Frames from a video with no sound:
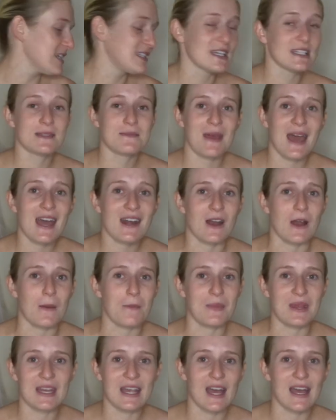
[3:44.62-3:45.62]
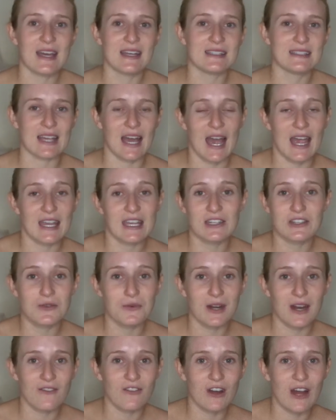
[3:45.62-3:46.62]
It doesn't matter, because I can do
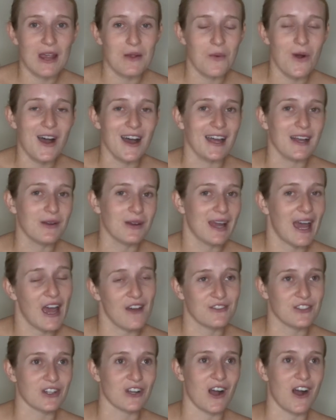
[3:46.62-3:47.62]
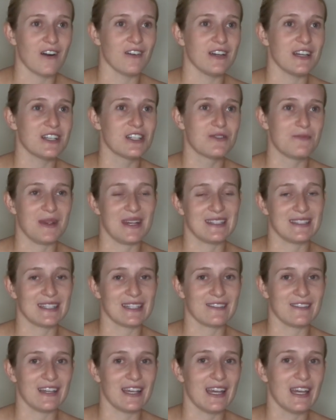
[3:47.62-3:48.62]
whatever I want after college,
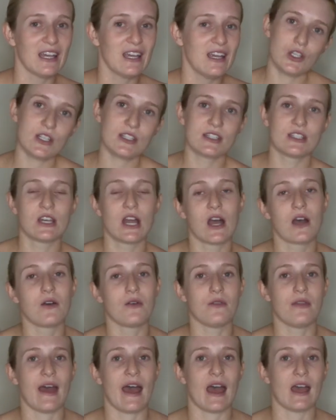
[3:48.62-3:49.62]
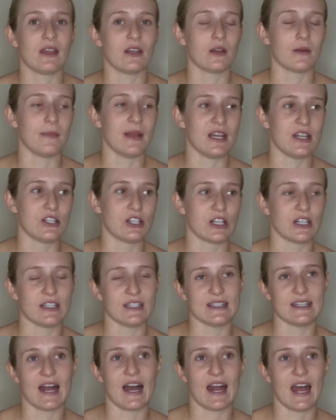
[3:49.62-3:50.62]
basically. Just know that your major
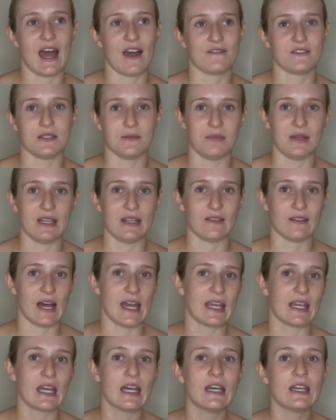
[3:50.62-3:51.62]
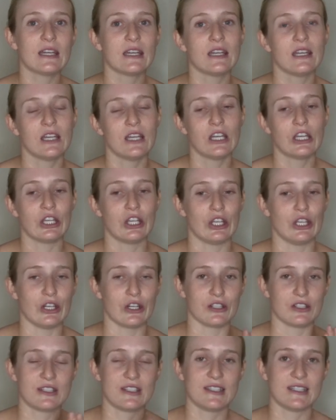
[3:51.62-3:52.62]
does not have to be like
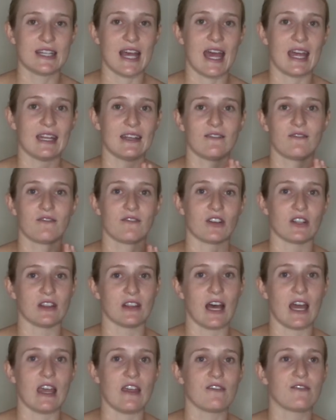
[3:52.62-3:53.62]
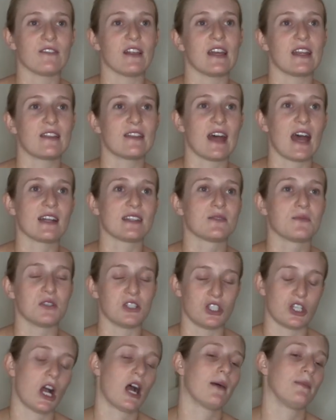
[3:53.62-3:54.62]
you're set for life, like that's
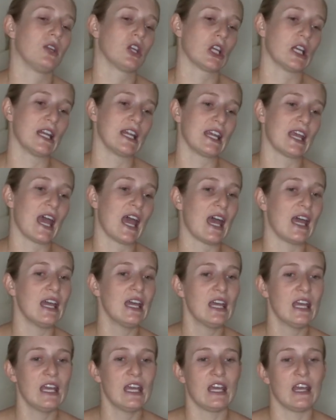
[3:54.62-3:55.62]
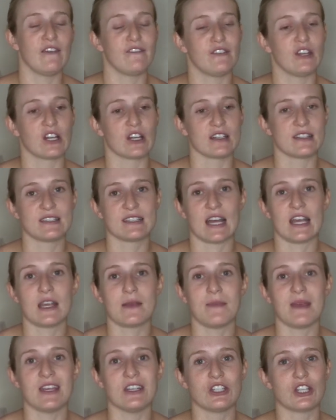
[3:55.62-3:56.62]
what job you're gonna get. If you're a
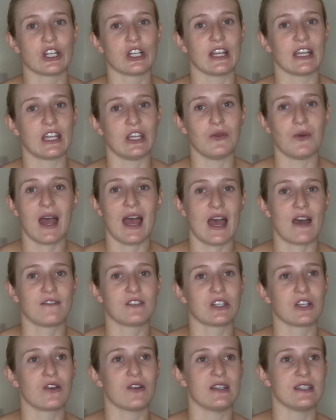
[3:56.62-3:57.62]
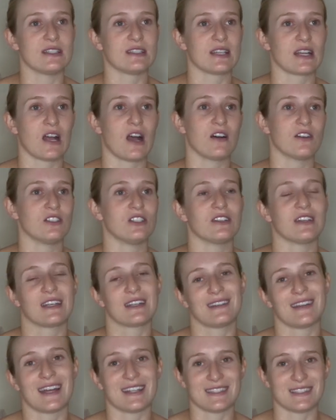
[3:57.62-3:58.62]
psych major, like you have to go into psychology,
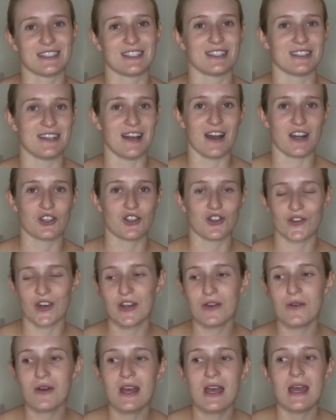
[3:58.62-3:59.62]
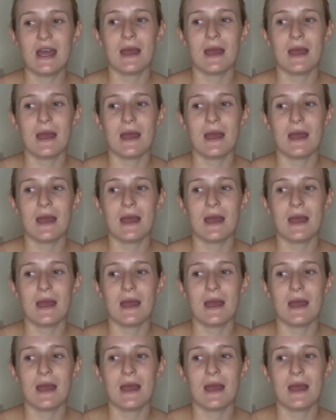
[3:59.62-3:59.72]
like that's just not true,